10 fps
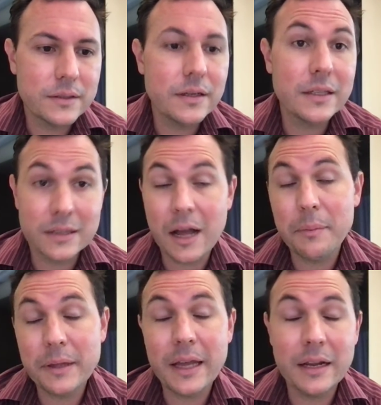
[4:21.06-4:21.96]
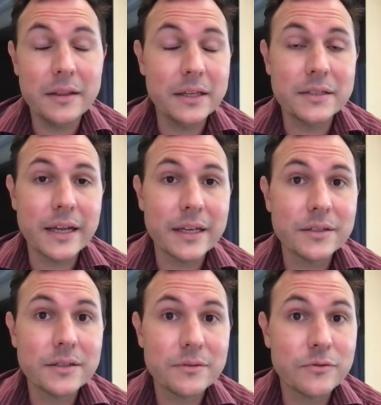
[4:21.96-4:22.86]
It's complicated these
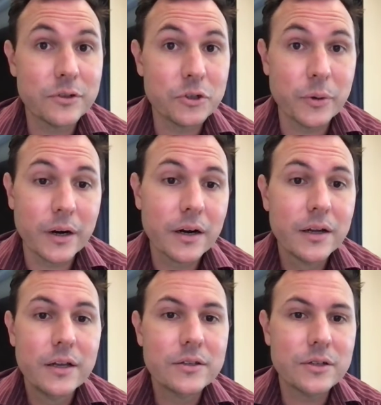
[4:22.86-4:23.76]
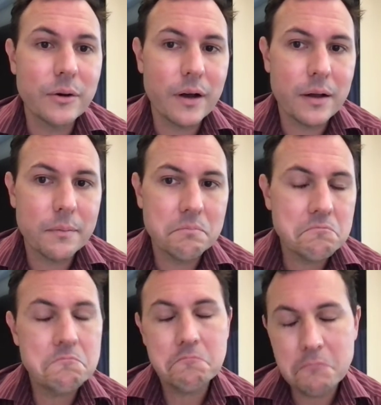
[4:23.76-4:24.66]
days, for sure. So
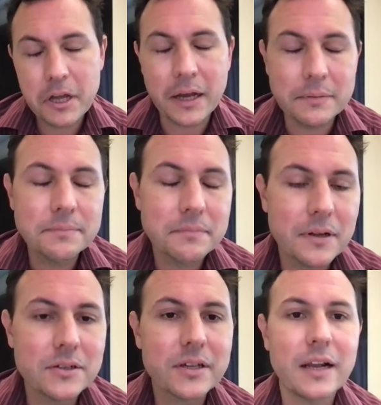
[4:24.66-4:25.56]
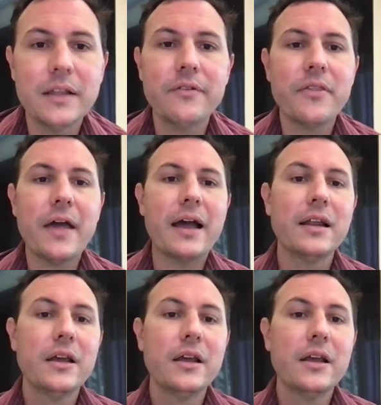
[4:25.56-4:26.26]
yeah, I'll just kind of leave it at that.